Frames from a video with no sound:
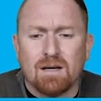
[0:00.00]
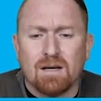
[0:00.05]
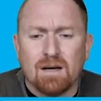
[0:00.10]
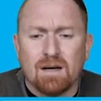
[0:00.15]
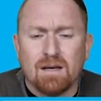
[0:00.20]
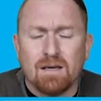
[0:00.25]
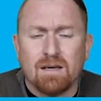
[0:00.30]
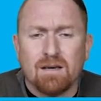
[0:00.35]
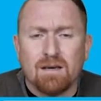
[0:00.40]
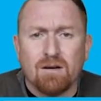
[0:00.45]

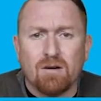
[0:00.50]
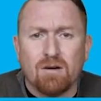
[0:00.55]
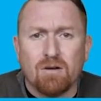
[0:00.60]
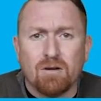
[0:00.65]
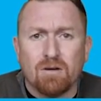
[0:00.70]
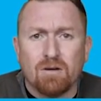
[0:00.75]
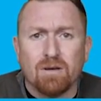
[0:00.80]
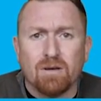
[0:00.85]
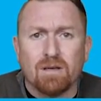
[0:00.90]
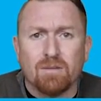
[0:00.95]
higher
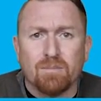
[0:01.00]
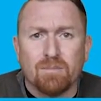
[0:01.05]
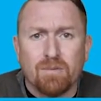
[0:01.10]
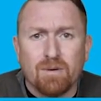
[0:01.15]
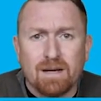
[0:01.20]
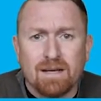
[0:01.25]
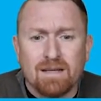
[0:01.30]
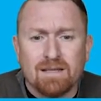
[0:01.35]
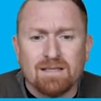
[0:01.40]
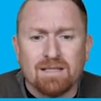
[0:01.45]
ongoing
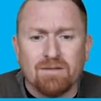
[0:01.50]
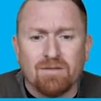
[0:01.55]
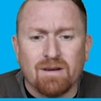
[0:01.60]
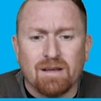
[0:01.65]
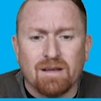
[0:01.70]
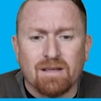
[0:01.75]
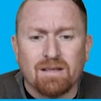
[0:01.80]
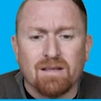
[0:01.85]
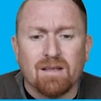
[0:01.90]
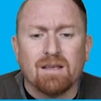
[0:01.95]
pregnancy
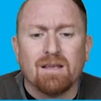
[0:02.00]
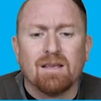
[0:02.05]
rate,